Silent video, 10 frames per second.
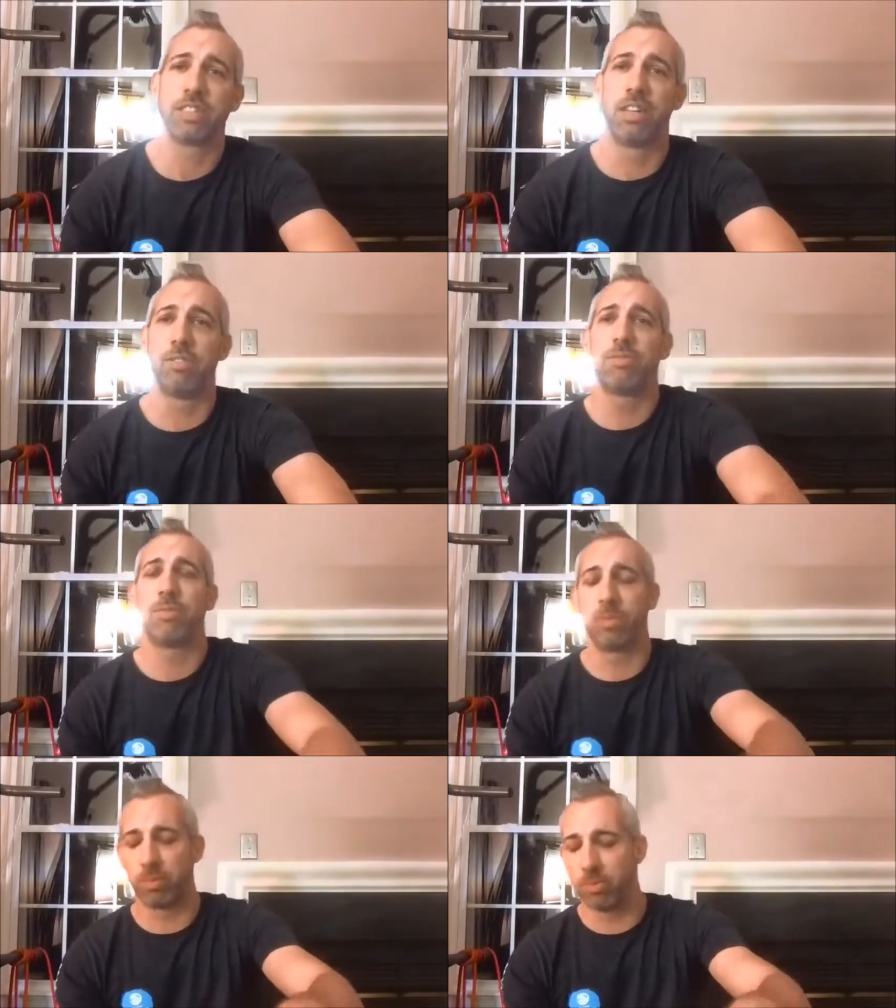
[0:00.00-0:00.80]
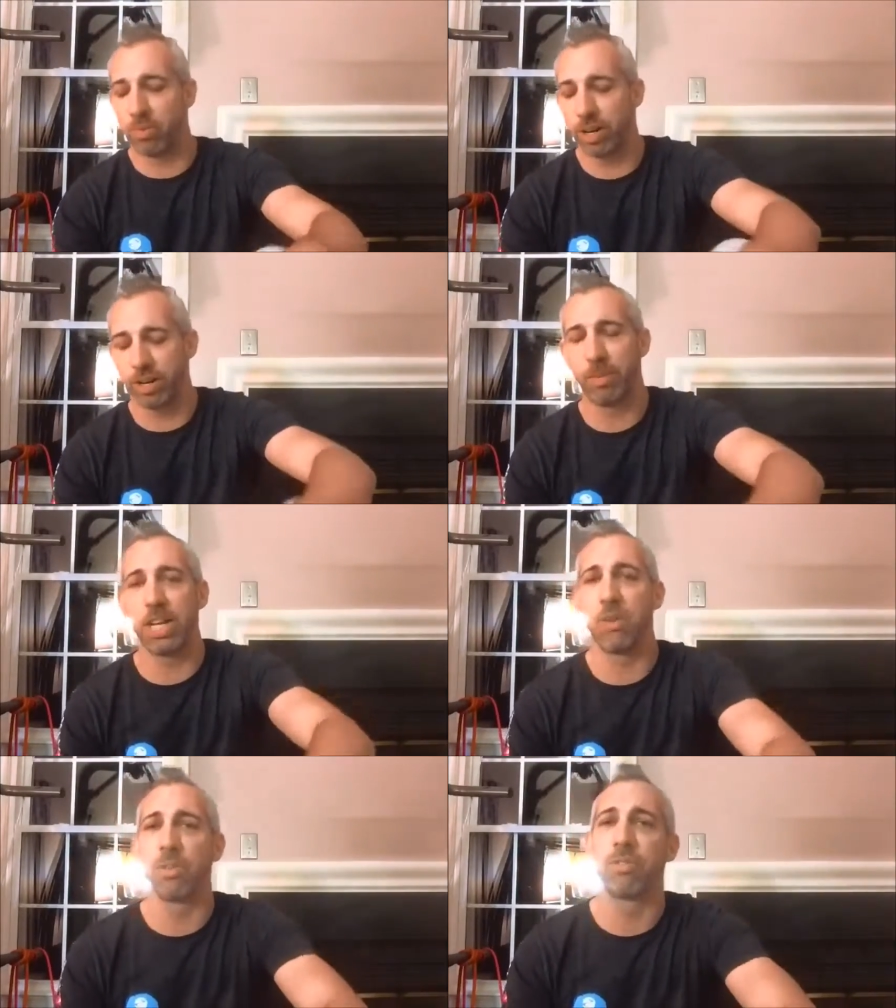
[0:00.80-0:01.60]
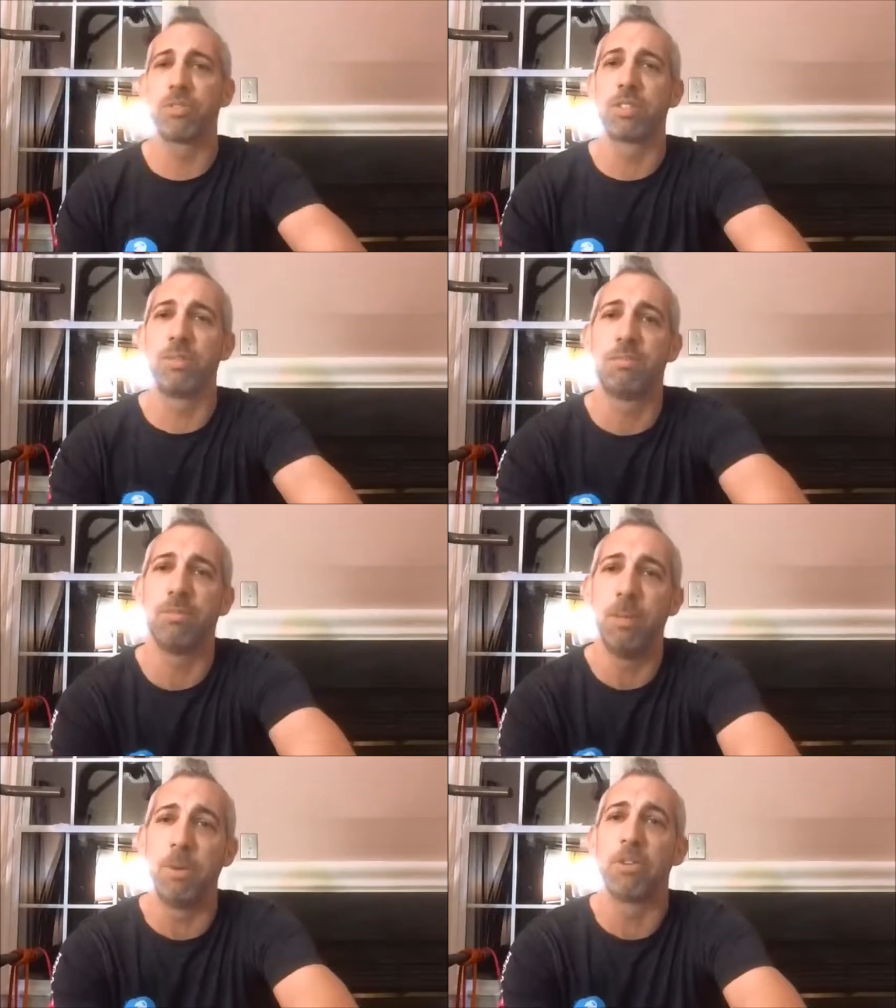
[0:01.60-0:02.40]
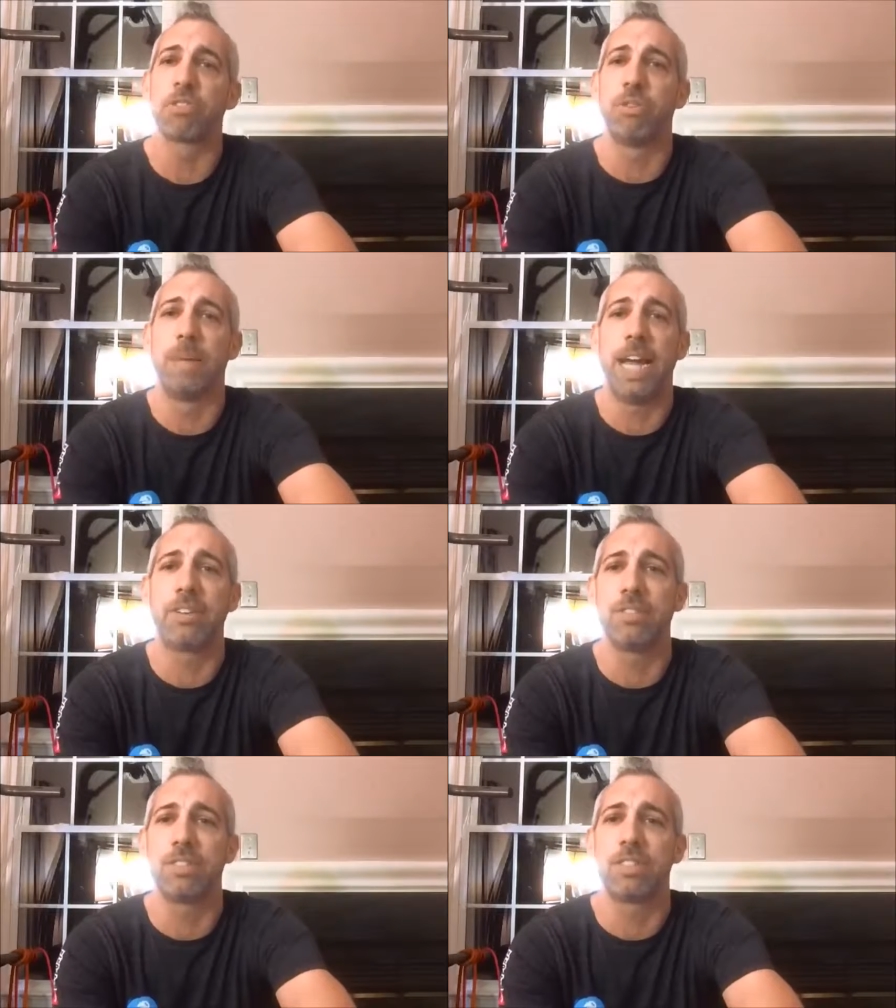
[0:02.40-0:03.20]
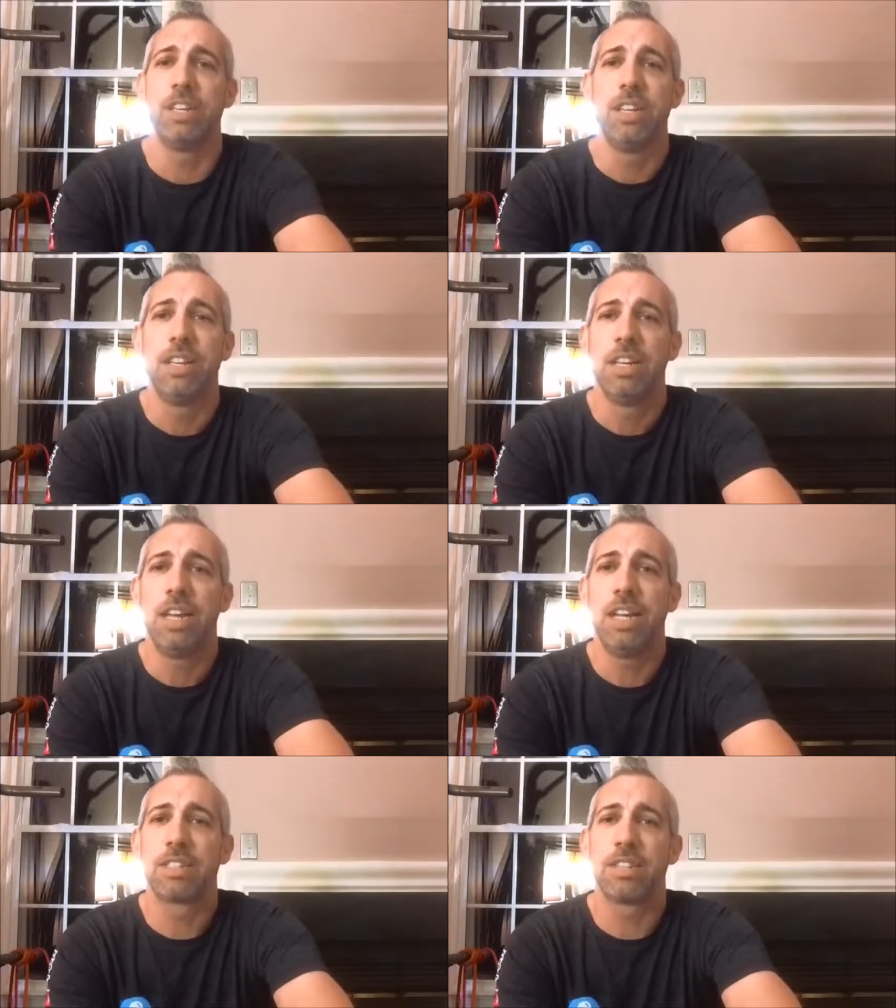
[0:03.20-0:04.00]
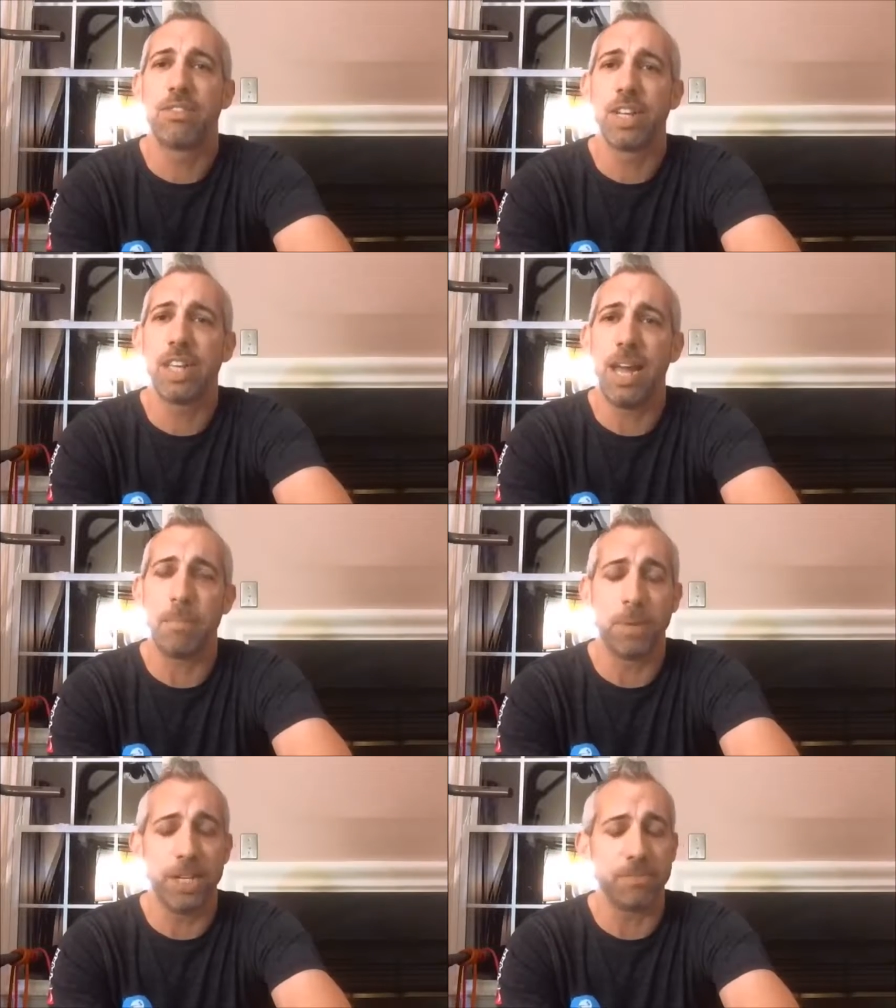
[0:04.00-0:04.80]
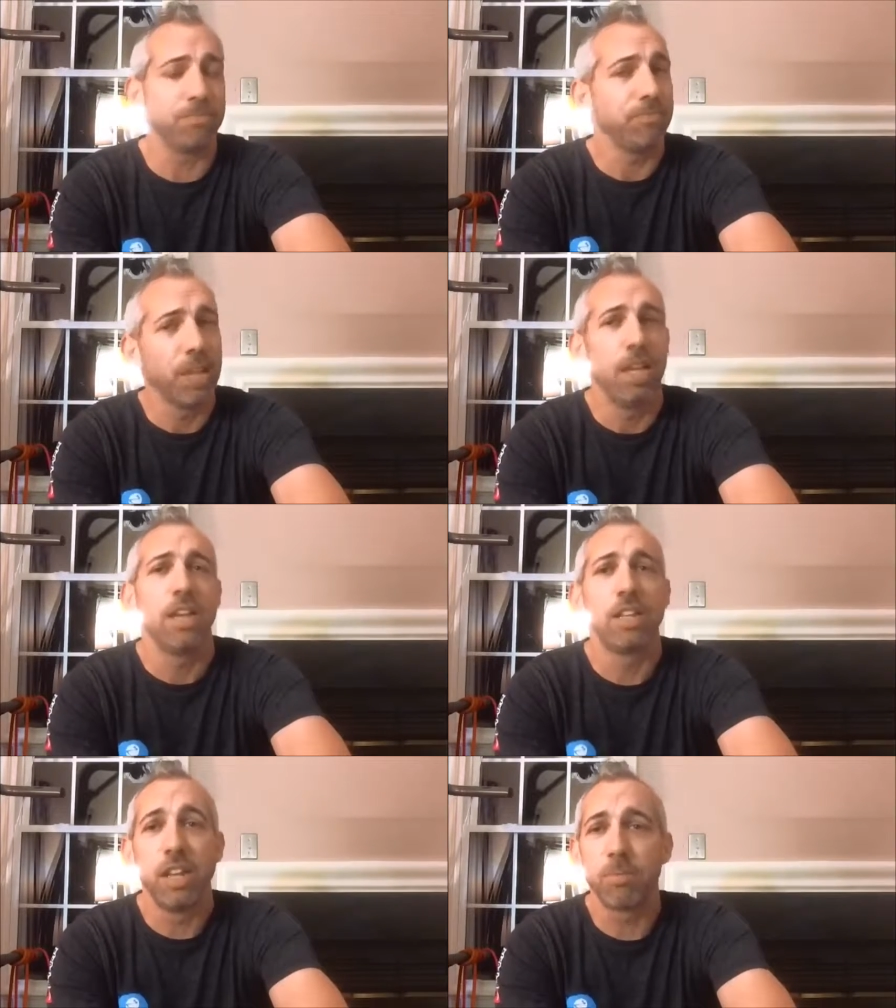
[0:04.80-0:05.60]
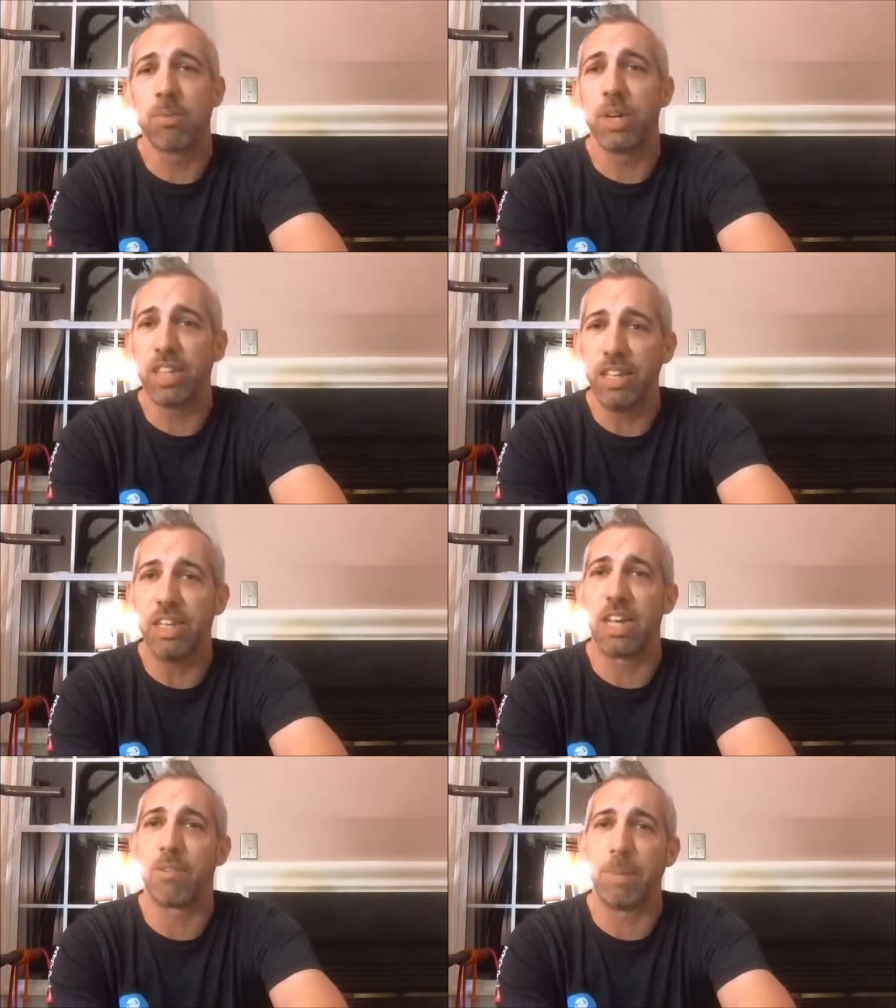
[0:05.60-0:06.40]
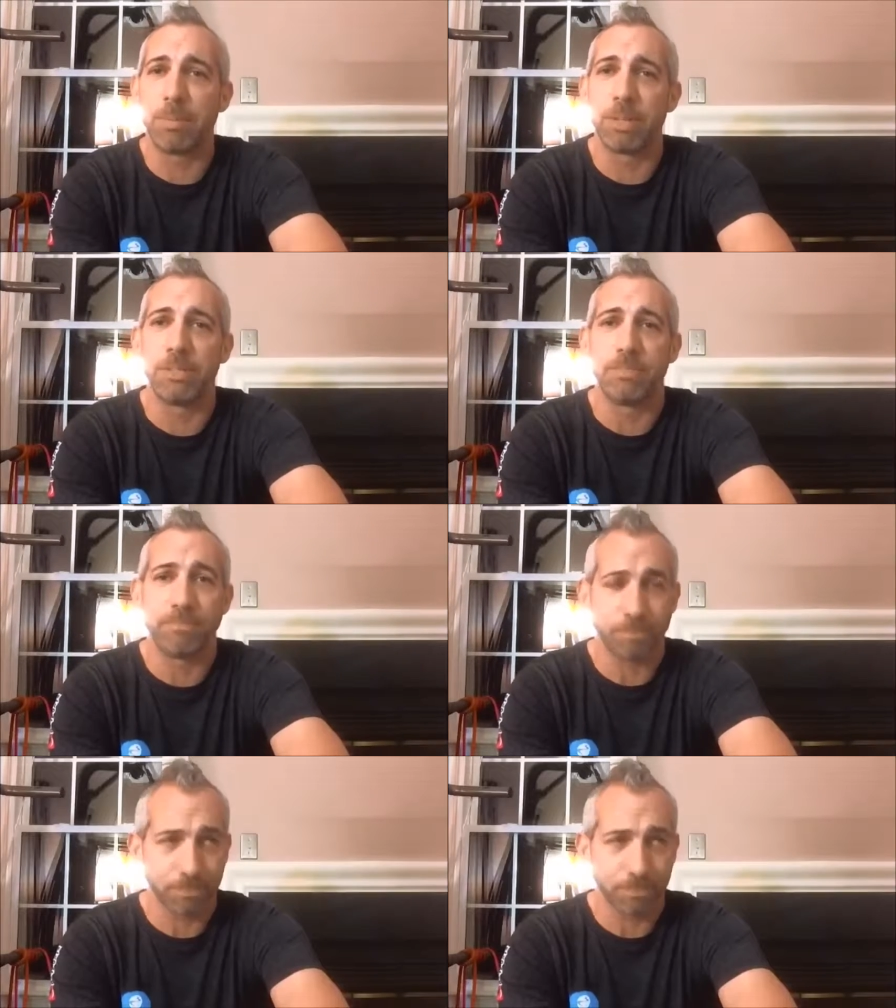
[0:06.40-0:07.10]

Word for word: You know, we're going to be going through some emotional battles and stuff like that. But the number one thing you got to remember,